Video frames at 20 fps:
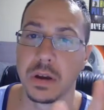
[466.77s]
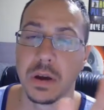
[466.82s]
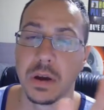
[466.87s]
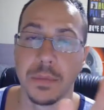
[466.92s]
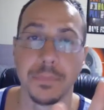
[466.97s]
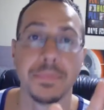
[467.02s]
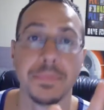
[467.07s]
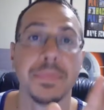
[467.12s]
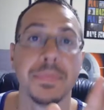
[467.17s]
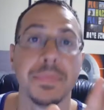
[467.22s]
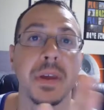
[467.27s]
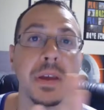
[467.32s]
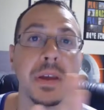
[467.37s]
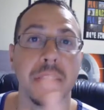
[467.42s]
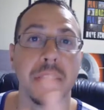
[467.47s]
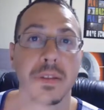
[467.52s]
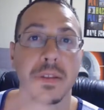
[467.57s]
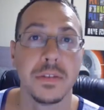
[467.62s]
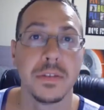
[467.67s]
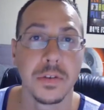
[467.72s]
oh,
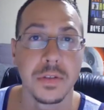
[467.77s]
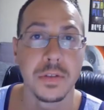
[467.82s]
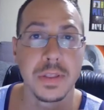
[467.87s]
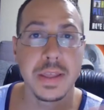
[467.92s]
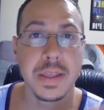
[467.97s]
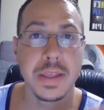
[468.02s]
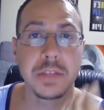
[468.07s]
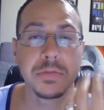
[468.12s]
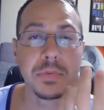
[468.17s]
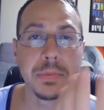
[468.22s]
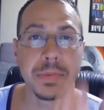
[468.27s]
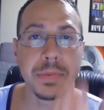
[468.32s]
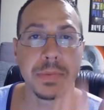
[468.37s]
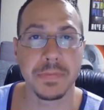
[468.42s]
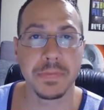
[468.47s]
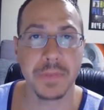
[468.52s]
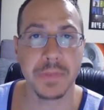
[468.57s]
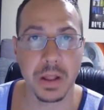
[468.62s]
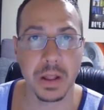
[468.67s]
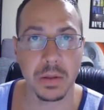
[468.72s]
your leads would be
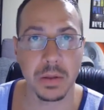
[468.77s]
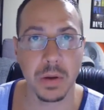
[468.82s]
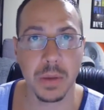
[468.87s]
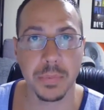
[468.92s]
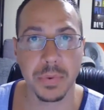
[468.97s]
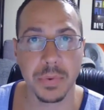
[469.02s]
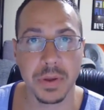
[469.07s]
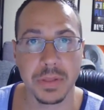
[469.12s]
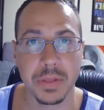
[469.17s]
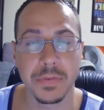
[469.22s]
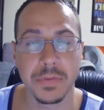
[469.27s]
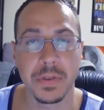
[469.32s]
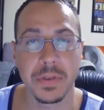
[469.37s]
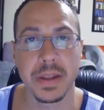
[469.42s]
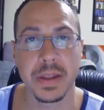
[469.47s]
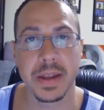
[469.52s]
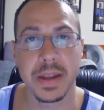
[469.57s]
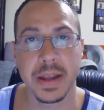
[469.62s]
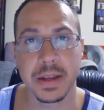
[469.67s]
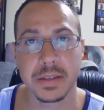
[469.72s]
follow up with for
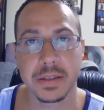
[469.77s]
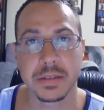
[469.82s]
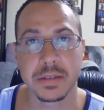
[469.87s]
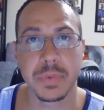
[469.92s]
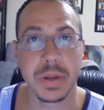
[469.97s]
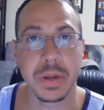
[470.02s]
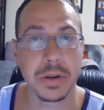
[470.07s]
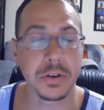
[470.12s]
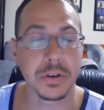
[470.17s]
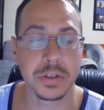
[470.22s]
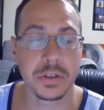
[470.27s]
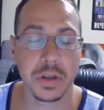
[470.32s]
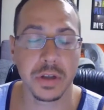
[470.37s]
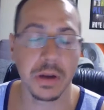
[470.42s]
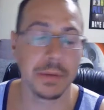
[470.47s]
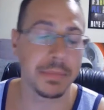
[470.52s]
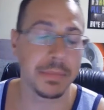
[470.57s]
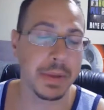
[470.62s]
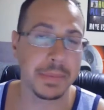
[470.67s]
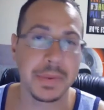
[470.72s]
the next week or
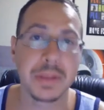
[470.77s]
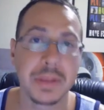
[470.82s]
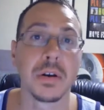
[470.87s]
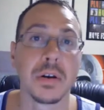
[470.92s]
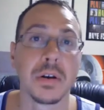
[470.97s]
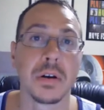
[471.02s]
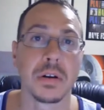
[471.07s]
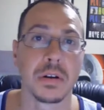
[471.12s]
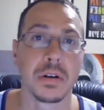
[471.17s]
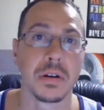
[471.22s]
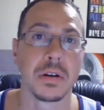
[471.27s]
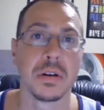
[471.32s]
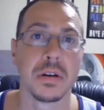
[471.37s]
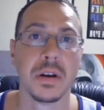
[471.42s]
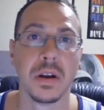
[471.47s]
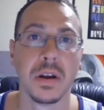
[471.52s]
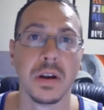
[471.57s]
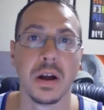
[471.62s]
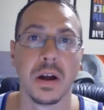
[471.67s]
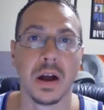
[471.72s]
so, maybe longer.
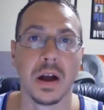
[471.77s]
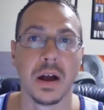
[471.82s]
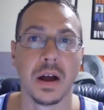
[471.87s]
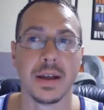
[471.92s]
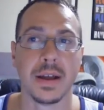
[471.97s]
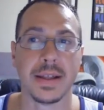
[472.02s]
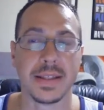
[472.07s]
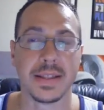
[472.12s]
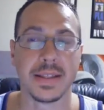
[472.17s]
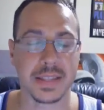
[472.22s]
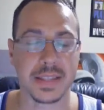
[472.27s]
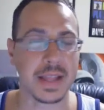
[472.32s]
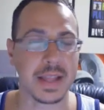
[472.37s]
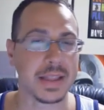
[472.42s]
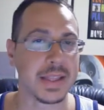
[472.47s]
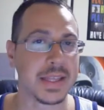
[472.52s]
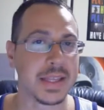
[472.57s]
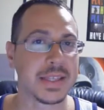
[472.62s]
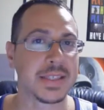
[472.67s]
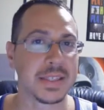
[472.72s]
Uh, it's at
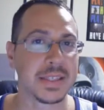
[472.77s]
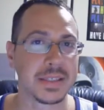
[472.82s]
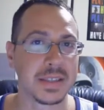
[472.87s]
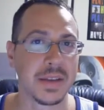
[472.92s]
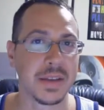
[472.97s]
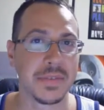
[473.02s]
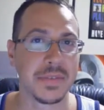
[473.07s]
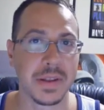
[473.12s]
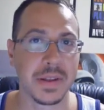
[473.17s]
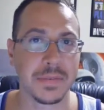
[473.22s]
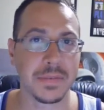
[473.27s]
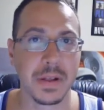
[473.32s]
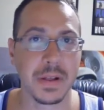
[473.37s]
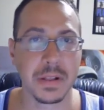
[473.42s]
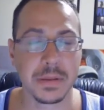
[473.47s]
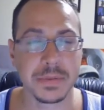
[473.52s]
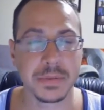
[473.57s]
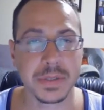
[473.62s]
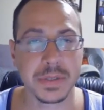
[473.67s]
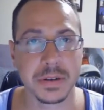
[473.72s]
least a seven day
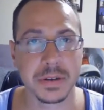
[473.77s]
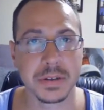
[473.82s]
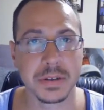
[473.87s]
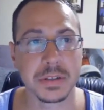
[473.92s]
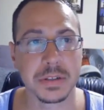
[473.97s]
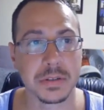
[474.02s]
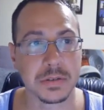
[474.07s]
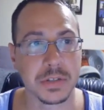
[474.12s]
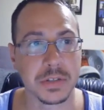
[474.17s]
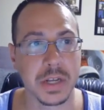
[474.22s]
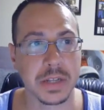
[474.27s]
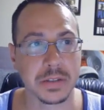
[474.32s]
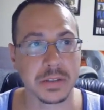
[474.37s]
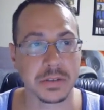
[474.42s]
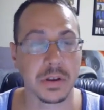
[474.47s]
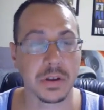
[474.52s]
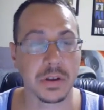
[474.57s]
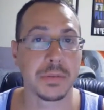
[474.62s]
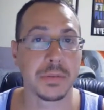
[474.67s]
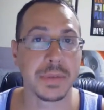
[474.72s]
follow up series, and
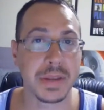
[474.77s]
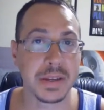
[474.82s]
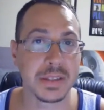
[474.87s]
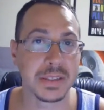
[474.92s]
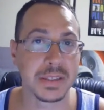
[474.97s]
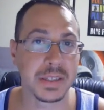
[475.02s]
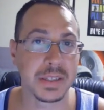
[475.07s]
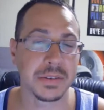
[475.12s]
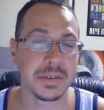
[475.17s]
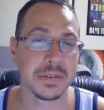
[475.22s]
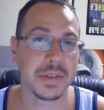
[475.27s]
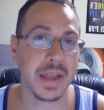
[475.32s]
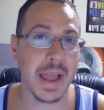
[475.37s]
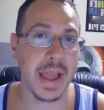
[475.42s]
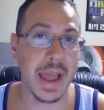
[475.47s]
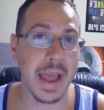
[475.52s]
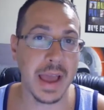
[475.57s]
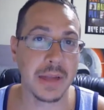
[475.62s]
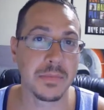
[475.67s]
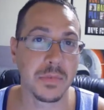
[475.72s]
chances are I'll be continuing to
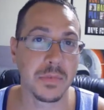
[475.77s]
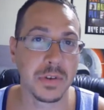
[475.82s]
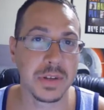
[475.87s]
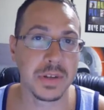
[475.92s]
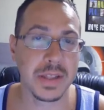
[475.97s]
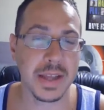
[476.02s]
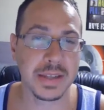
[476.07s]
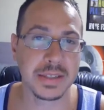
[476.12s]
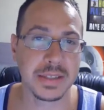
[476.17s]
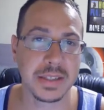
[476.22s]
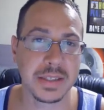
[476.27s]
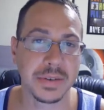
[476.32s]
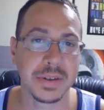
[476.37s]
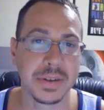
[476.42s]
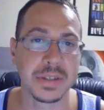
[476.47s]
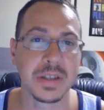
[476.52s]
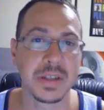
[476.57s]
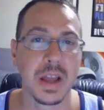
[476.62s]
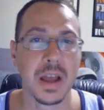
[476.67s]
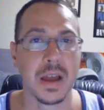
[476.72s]
add more to that
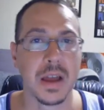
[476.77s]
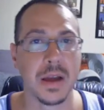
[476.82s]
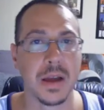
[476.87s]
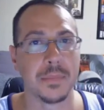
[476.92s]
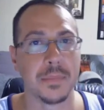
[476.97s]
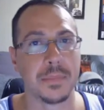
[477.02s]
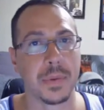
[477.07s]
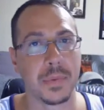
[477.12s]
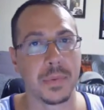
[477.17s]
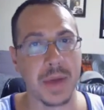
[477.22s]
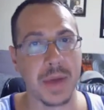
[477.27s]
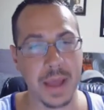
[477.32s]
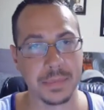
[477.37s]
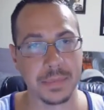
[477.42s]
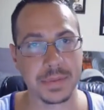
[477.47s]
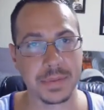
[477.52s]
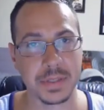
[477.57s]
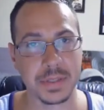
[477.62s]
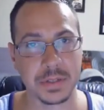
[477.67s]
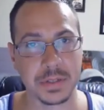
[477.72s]
series. But what
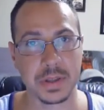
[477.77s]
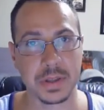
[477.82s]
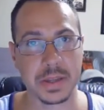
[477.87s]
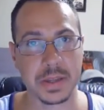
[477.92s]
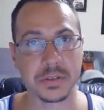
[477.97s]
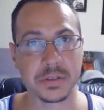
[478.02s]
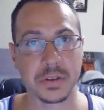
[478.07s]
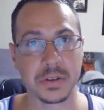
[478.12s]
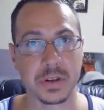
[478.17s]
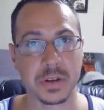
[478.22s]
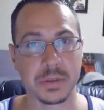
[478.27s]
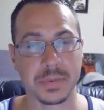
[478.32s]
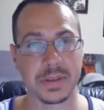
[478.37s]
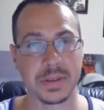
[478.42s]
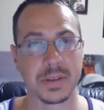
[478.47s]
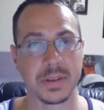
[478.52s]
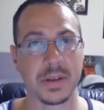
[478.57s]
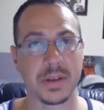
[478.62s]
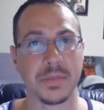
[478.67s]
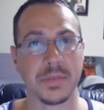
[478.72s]
happens is your leads are going to
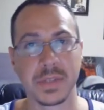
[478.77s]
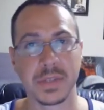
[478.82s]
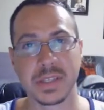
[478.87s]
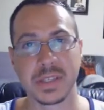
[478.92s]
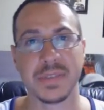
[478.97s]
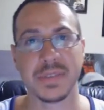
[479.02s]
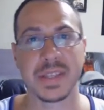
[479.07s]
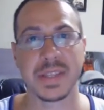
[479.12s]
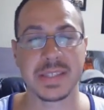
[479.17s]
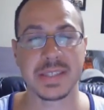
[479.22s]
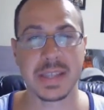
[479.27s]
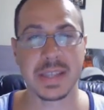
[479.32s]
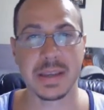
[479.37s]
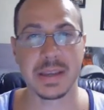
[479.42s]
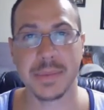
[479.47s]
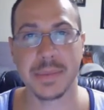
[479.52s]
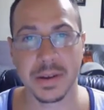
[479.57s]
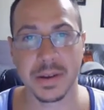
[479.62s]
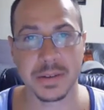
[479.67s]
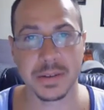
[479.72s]
be receiving these
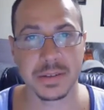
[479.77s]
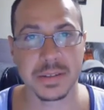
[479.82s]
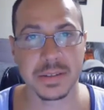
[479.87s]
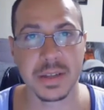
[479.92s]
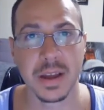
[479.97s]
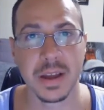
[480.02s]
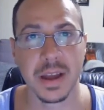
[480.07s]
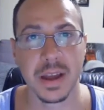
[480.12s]
emails